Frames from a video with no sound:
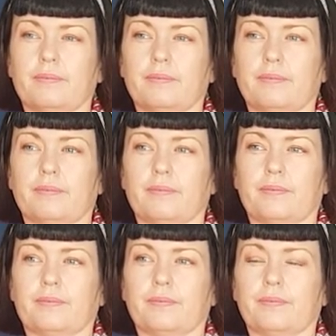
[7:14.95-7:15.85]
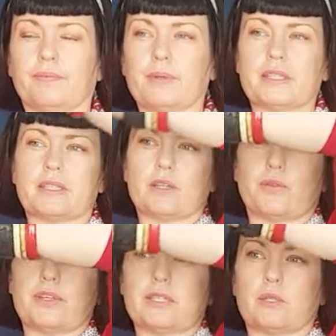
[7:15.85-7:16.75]
But still,
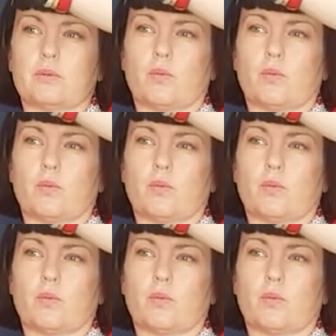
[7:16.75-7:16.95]
this